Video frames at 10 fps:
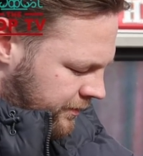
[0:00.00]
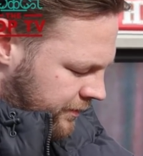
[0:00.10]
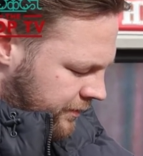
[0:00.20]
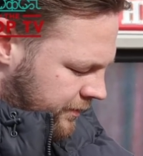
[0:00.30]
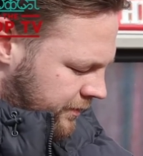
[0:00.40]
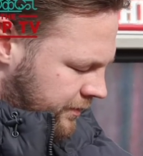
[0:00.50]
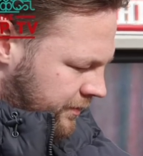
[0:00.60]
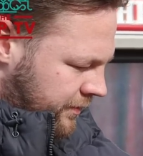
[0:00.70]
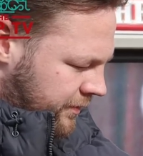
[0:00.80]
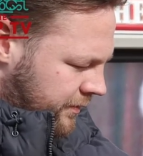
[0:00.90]

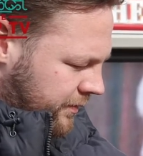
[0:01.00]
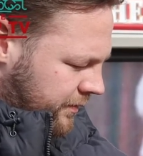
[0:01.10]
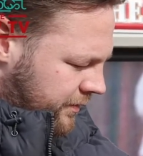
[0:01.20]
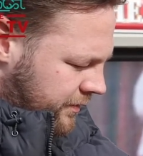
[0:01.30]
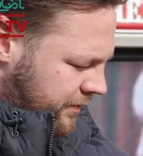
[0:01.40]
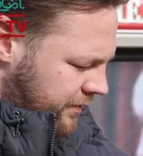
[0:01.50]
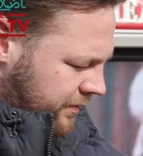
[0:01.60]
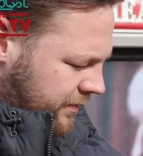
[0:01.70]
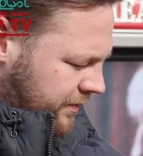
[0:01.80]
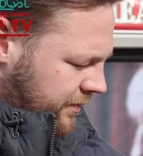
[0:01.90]

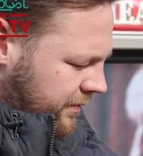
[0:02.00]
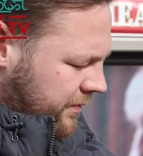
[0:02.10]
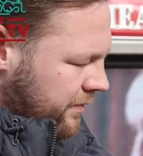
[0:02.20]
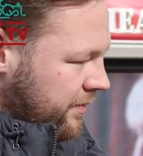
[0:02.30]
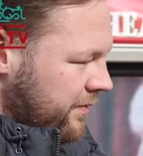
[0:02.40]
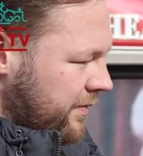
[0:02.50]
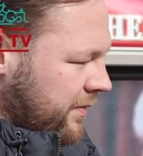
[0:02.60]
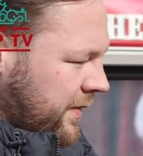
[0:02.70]
This person isn't speaking.